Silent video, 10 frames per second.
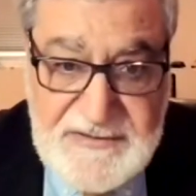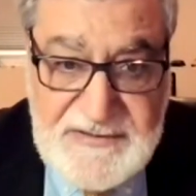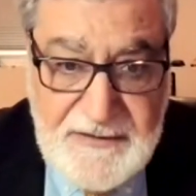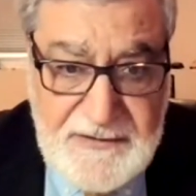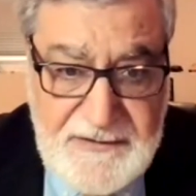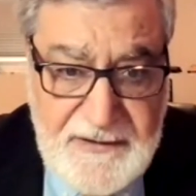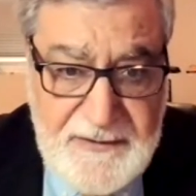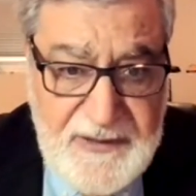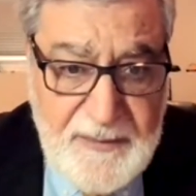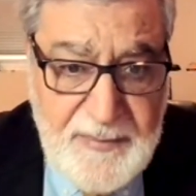Secretary.
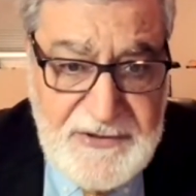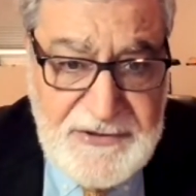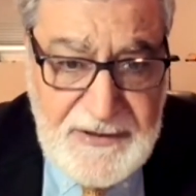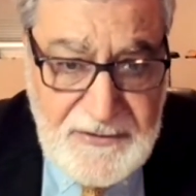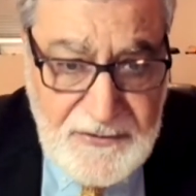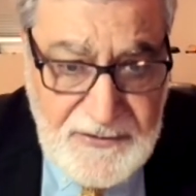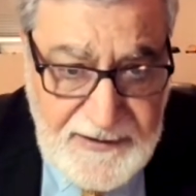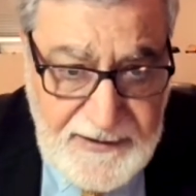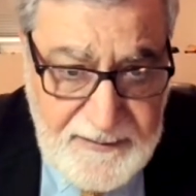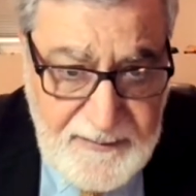We appreciate your
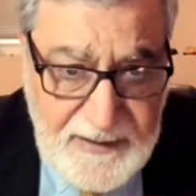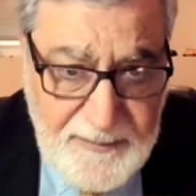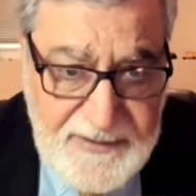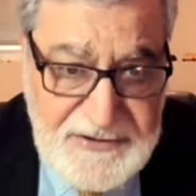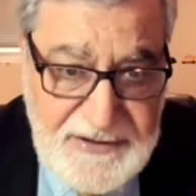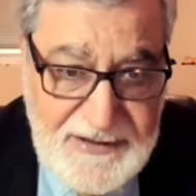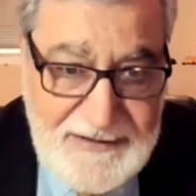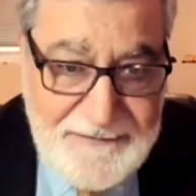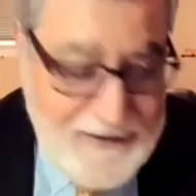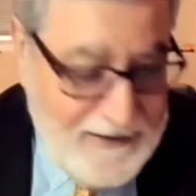time, appreciate
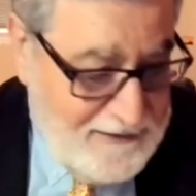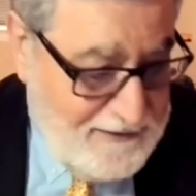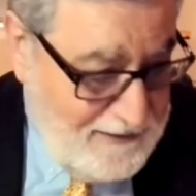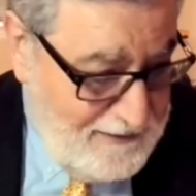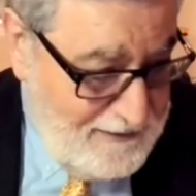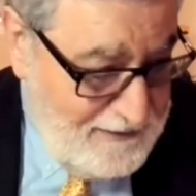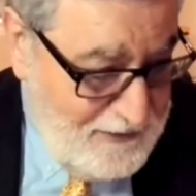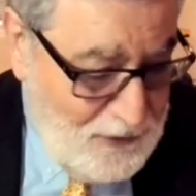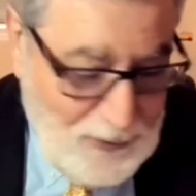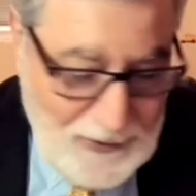the fact that
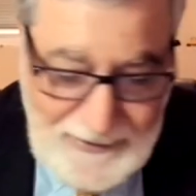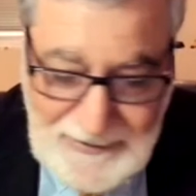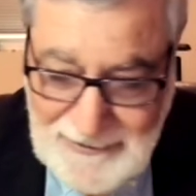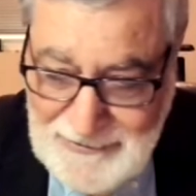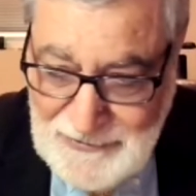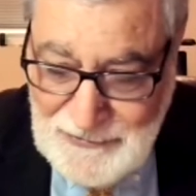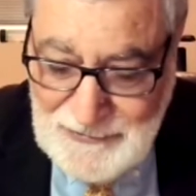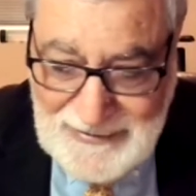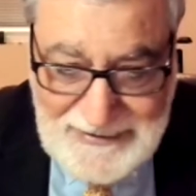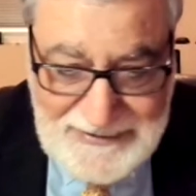you worked hard
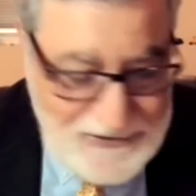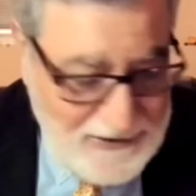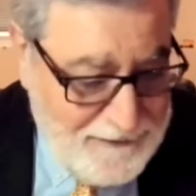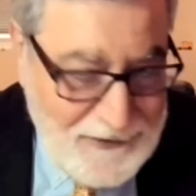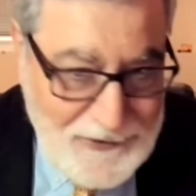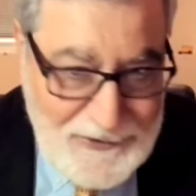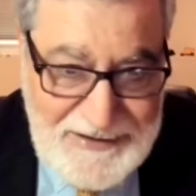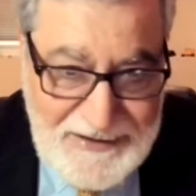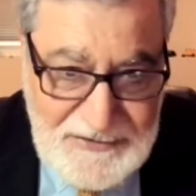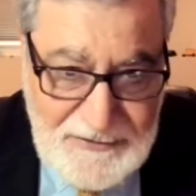to shuffle your
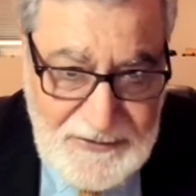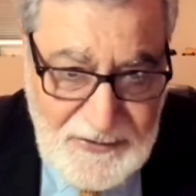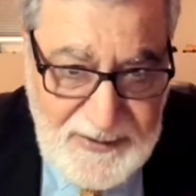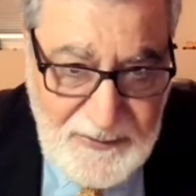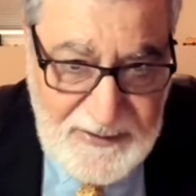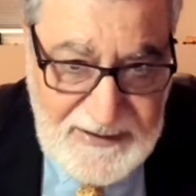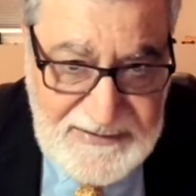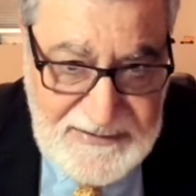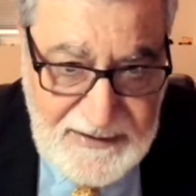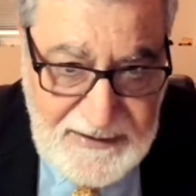schedule to be with
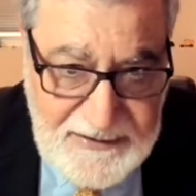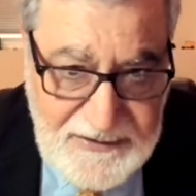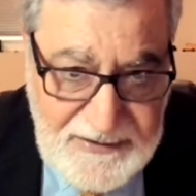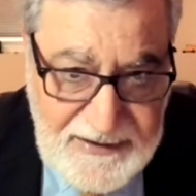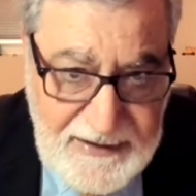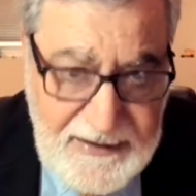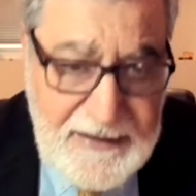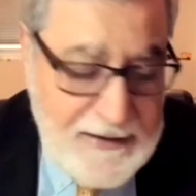us today.